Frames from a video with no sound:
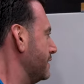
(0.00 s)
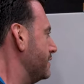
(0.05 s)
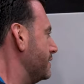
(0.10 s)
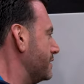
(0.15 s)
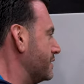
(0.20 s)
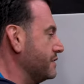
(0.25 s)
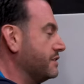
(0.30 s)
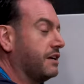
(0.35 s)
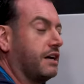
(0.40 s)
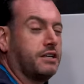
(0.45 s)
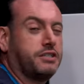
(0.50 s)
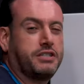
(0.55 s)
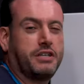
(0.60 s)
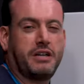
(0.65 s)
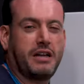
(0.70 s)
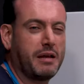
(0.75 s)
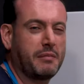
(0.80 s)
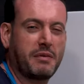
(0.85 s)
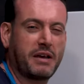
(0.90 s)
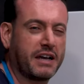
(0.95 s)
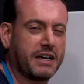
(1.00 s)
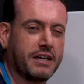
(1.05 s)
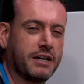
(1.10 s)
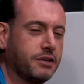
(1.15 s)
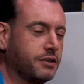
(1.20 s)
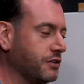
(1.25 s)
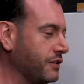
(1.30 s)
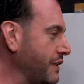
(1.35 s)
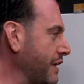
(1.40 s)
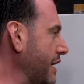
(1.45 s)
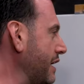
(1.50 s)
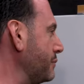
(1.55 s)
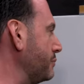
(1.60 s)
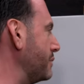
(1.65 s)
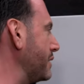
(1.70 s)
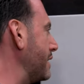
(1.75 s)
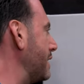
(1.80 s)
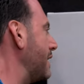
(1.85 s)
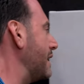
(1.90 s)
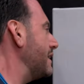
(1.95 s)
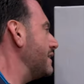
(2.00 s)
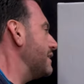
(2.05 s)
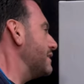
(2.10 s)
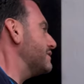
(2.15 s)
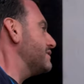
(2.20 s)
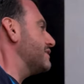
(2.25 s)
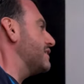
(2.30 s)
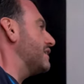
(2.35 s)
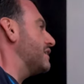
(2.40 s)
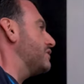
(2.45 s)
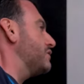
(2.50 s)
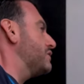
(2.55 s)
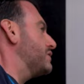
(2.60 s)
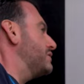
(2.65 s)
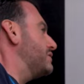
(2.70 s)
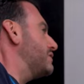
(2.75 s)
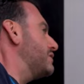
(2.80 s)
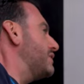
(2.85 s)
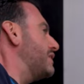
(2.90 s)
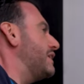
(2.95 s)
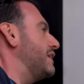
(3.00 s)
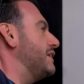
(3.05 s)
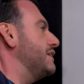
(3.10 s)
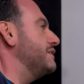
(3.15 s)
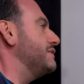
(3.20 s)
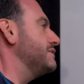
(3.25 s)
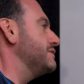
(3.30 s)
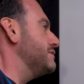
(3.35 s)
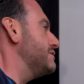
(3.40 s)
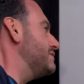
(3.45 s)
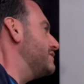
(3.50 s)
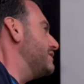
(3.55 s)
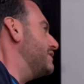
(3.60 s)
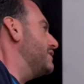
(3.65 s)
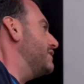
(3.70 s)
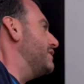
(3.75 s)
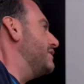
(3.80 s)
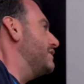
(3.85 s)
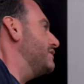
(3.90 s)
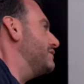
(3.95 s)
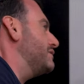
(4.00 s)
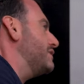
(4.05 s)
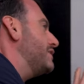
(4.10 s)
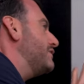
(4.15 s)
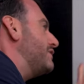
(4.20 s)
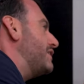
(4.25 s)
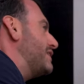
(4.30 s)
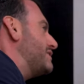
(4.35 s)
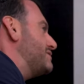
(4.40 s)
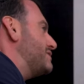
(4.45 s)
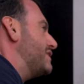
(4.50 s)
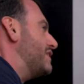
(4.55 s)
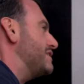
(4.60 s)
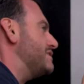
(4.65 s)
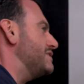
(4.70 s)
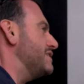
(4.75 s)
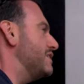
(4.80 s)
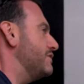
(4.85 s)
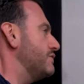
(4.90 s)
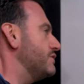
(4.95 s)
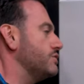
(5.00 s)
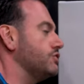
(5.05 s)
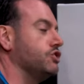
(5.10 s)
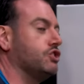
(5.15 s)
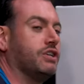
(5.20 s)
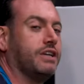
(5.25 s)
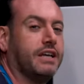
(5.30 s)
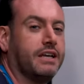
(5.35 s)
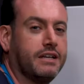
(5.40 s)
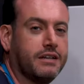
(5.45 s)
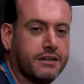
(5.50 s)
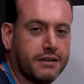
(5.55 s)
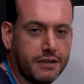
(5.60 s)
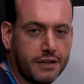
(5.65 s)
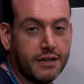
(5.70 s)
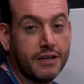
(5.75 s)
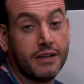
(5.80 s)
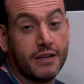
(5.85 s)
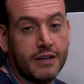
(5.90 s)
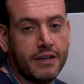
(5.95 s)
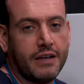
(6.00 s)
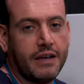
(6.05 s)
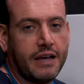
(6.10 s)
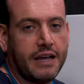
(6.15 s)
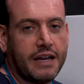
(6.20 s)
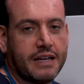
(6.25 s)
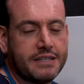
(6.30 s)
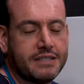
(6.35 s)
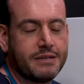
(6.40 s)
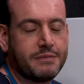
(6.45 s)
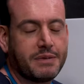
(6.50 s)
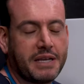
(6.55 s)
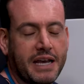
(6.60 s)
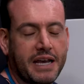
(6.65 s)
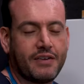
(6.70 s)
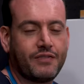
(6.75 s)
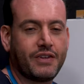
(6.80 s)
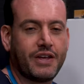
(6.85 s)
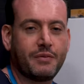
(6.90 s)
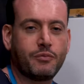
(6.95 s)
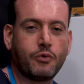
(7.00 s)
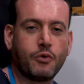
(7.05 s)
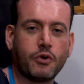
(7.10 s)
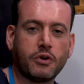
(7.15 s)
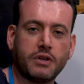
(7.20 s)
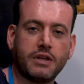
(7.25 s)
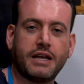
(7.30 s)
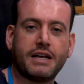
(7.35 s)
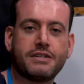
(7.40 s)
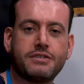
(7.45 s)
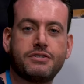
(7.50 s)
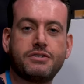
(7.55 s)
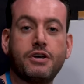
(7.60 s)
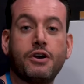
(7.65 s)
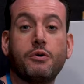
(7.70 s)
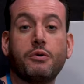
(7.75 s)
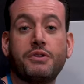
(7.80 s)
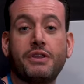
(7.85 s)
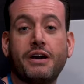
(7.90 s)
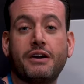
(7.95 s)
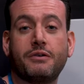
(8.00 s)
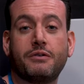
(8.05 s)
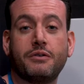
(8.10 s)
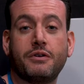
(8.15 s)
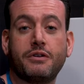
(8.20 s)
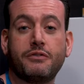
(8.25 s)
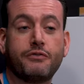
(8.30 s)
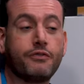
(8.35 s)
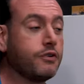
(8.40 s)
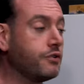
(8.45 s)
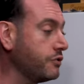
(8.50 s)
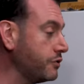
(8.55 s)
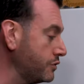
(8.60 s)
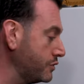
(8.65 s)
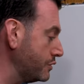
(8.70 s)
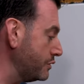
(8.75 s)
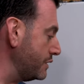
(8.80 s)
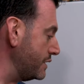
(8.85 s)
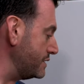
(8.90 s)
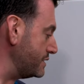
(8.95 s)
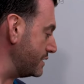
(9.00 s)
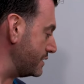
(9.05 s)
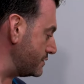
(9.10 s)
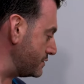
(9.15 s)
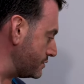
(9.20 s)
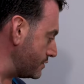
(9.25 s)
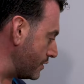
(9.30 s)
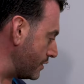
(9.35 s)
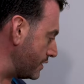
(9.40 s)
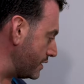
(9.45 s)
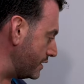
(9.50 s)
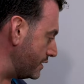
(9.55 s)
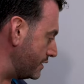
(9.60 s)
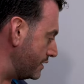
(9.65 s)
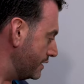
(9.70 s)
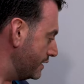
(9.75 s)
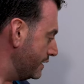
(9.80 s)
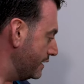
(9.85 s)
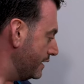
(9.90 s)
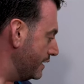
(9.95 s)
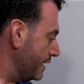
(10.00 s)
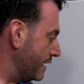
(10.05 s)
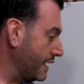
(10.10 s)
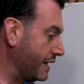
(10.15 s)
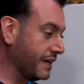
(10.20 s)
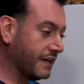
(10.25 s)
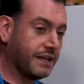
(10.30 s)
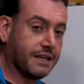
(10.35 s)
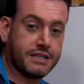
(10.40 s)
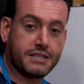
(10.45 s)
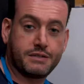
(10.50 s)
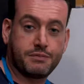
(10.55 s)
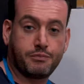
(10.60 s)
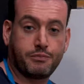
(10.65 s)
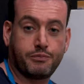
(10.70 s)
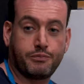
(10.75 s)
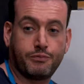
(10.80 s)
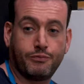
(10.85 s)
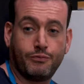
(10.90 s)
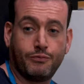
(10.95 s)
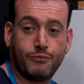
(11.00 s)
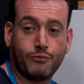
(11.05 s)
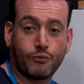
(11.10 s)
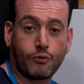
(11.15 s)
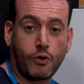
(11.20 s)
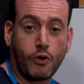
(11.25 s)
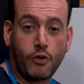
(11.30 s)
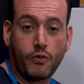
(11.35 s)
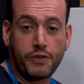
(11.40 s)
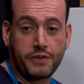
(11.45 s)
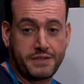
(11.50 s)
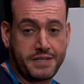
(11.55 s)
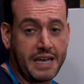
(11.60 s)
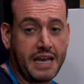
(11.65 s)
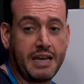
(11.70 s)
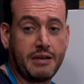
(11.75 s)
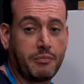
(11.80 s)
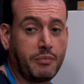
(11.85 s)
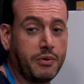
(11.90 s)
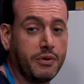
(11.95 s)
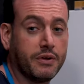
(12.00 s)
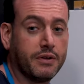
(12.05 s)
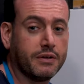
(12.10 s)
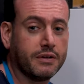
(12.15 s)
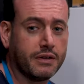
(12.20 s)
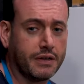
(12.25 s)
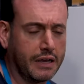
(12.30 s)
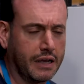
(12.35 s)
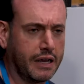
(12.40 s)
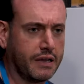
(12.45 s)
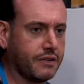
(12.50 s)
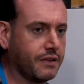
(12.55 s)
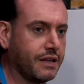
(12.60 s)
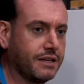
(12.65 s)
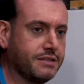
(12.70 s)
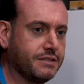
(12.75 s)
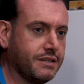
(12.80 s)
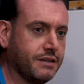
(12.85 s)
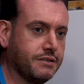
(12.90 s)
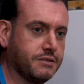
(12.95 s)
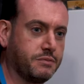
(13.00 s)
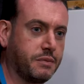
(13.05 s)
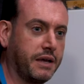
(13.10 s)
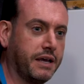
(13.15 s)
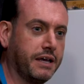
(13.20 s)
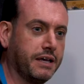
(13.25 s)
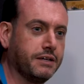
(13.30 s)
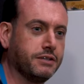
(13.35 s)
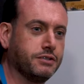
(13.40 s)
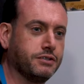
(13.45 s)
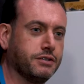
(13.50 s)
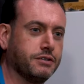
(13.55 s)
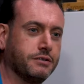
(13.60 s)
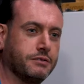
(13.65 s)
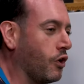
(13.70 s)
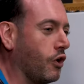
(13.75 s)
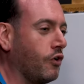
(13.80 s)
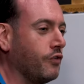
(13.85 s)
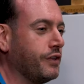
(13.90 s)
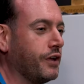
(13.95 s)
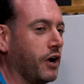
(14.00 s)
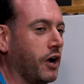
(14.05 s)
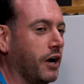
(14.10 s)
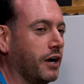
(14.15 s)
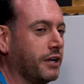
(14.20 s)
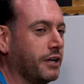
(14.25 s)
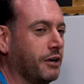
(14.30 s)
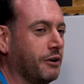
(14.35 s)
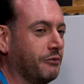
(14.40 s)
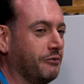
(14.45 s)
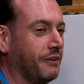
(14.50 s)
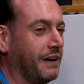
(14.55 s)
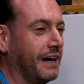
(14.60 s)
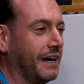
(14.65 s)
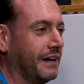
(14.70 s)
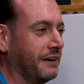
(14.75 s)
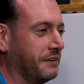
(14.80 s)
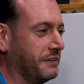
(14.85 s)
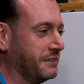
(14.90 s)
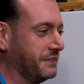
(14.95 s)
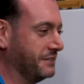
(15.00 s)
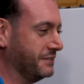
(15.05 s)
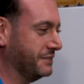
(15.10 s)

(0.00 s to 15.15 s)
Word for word: You can touch it. I'm not going to do that. But I, I like to kind of look in the light and see if it has a nice even sheen. And I seem to have that more or less. So without further ado, let's get started. I guess roll the tape. God, that sounds my age. Roll the audio file.